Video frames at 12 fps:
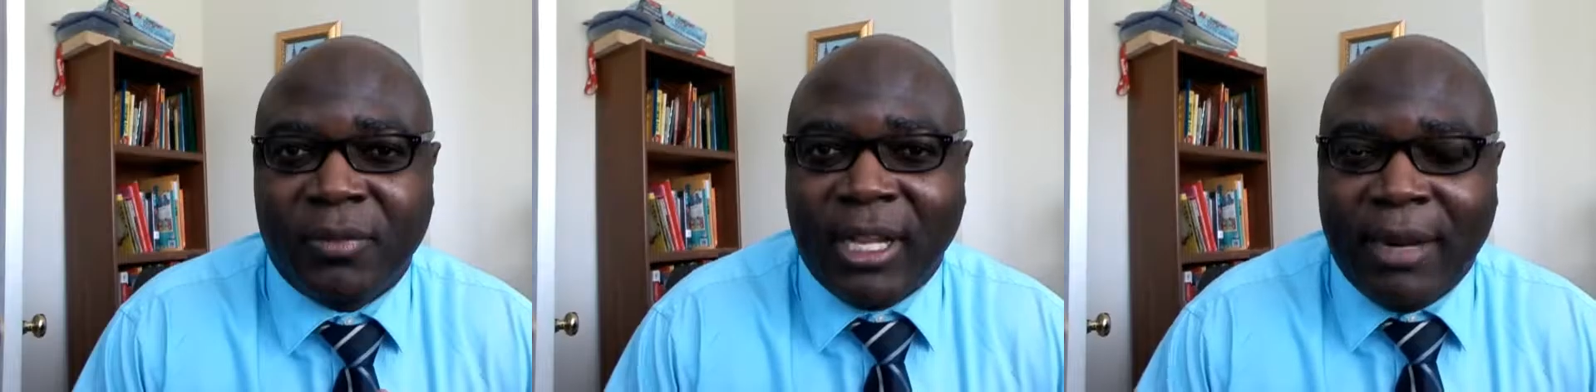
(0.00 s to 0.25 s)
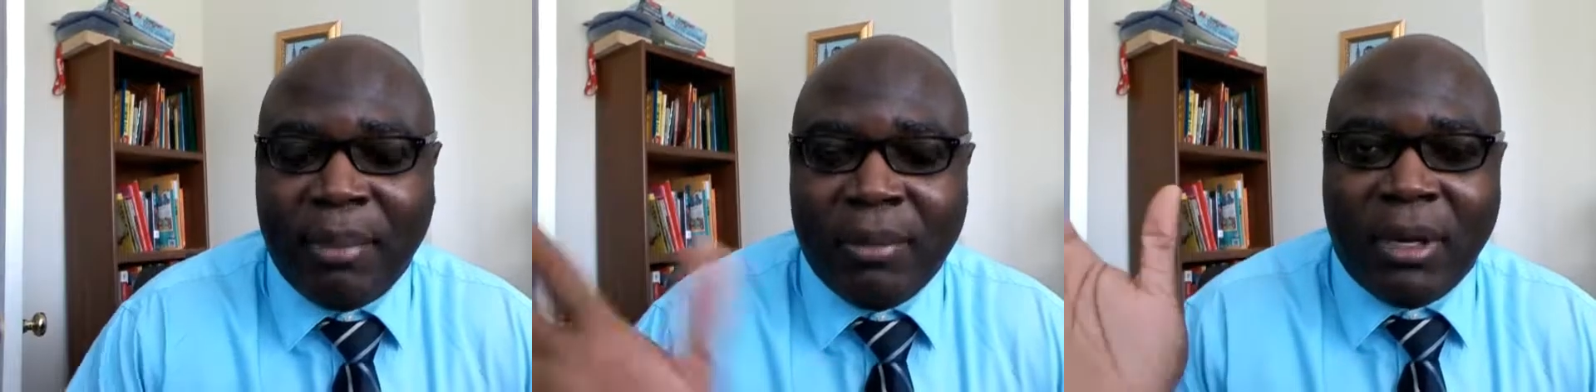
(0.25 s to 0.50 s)
A
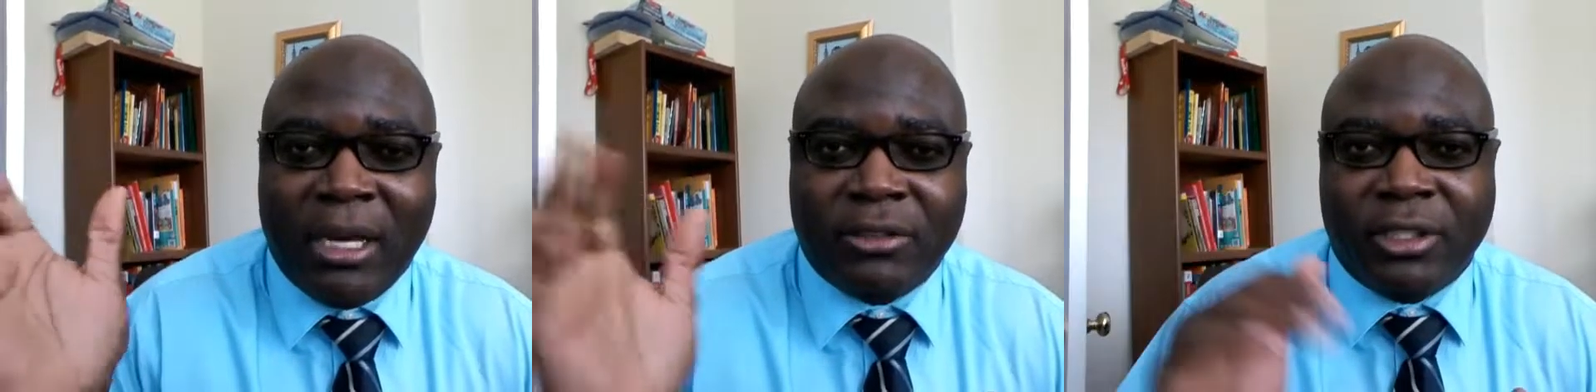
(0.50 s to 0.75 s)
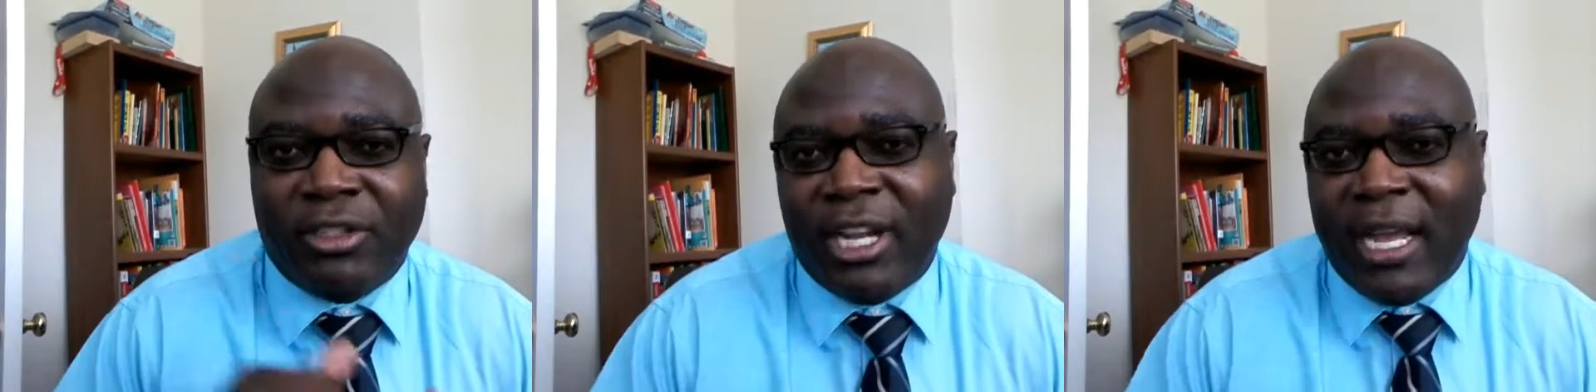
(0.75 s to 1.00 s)
lot of people
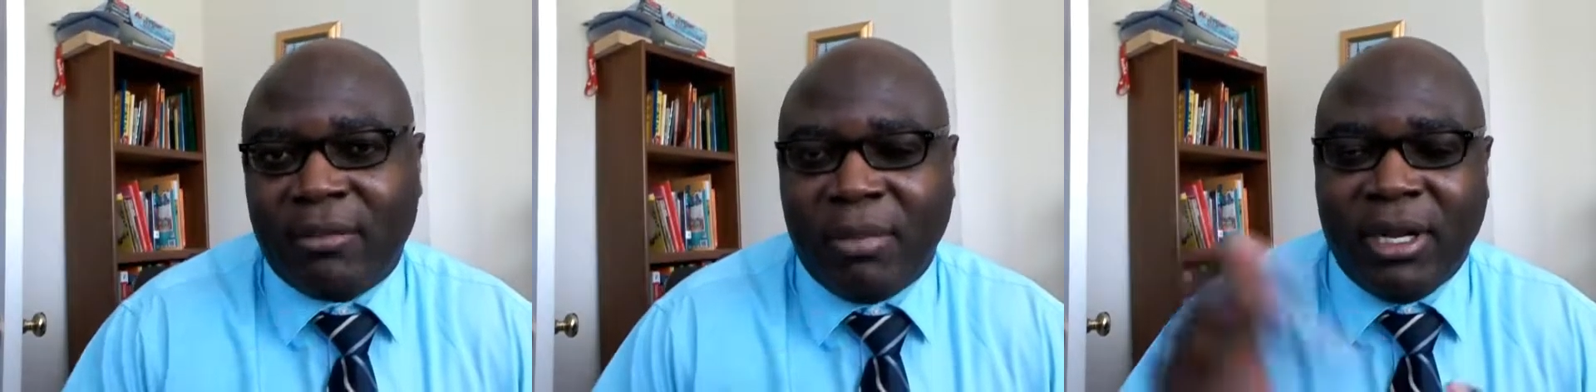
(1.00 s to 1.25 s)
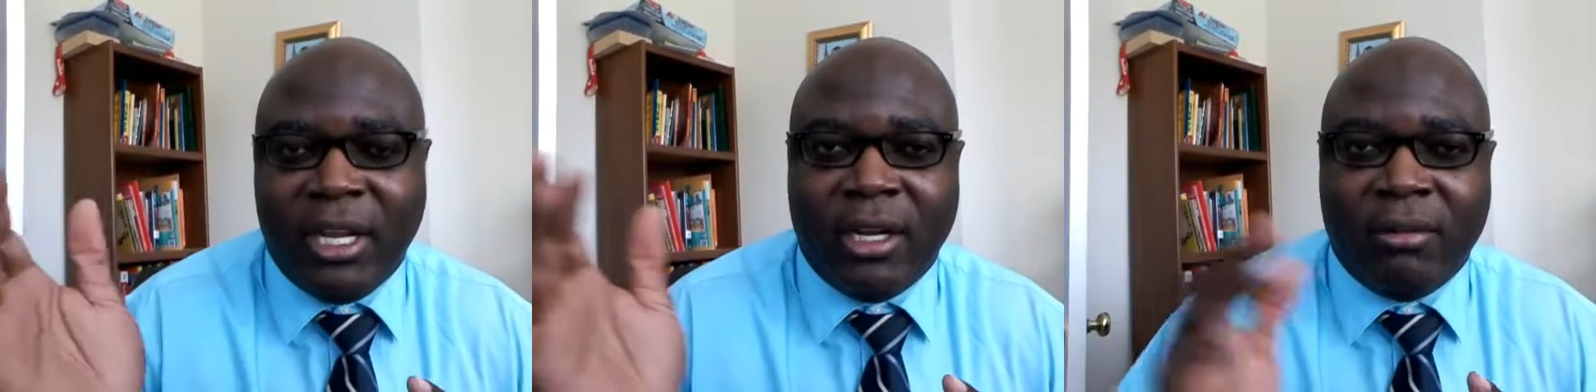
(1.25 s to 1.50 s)
lost their jobs,
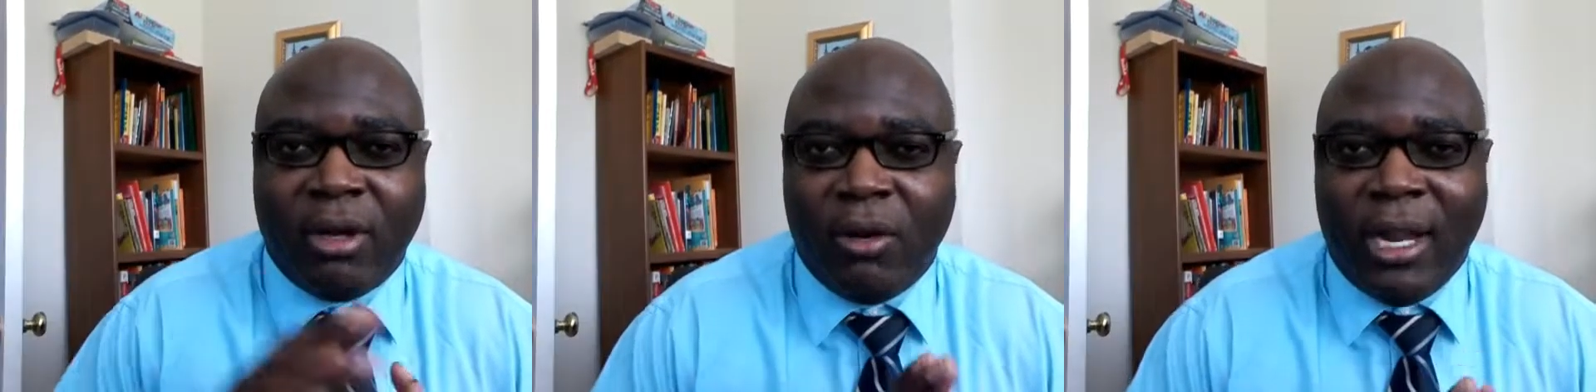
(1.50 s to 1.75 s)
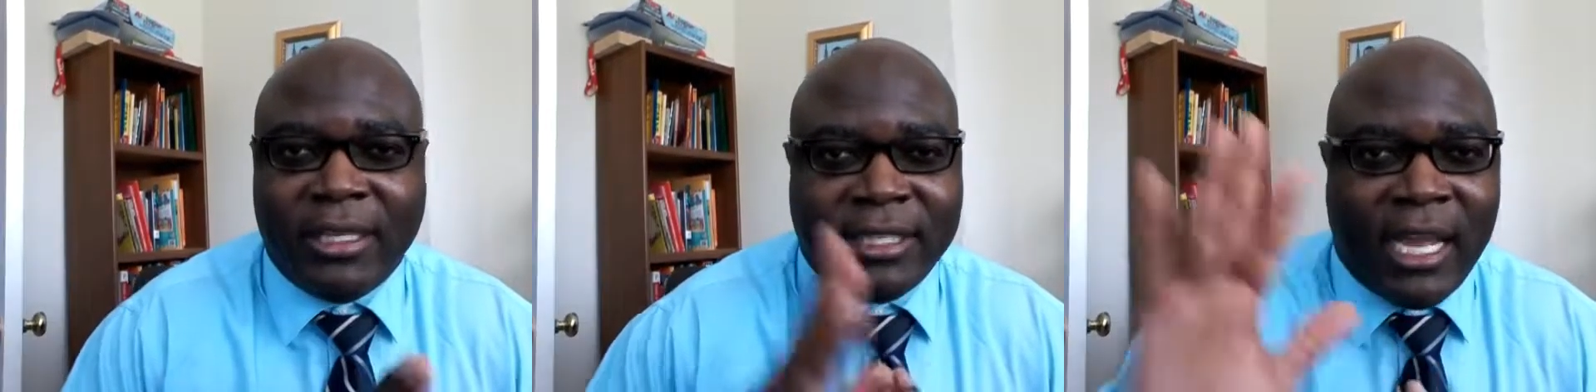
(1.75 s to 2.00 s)
been there a
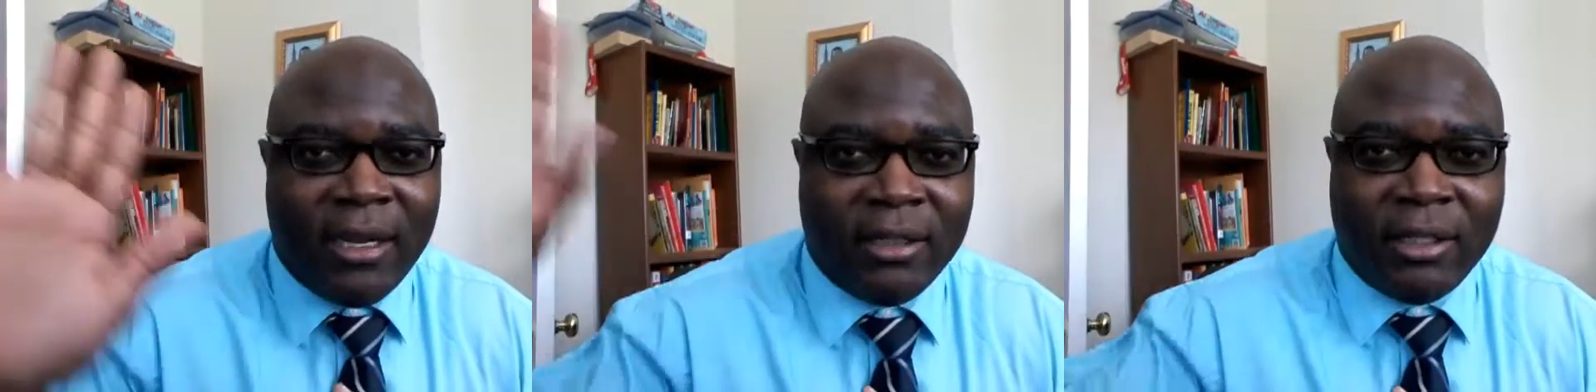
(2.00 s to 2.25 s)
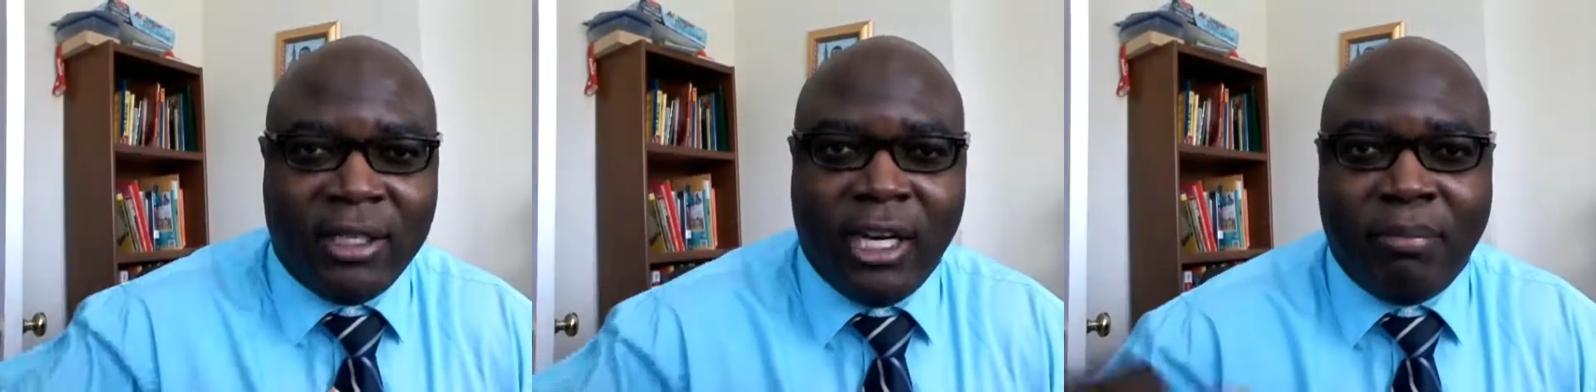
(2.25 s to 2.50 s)
whole lot of time,
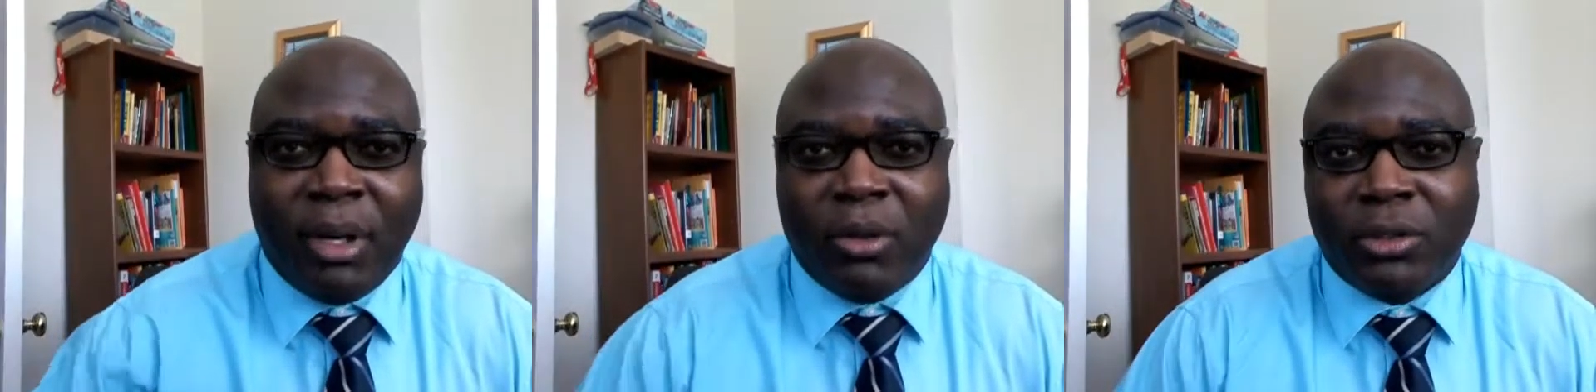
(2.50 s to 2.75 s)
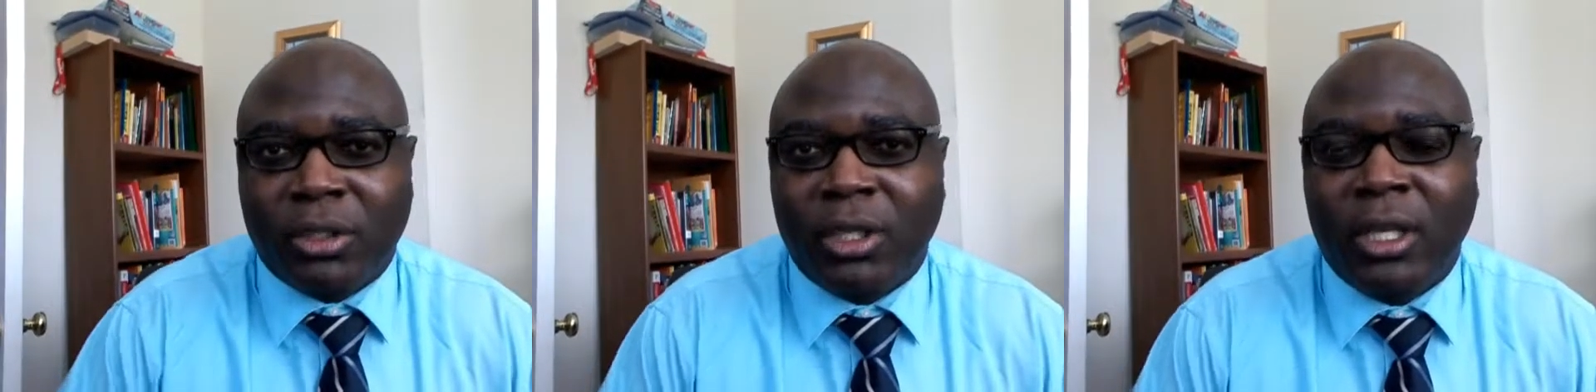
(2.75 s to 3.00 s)
another
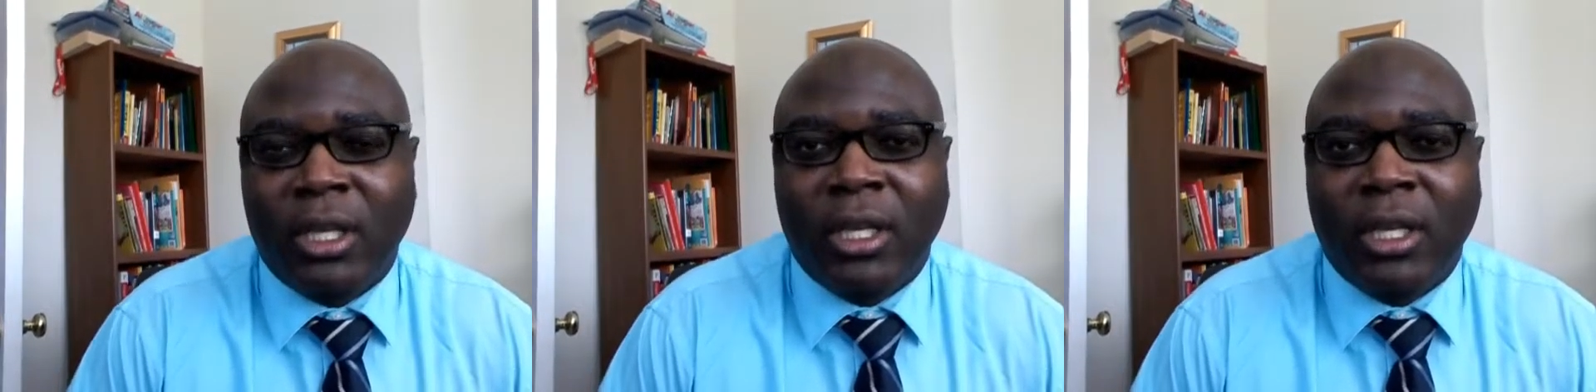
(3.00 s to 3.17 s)
post.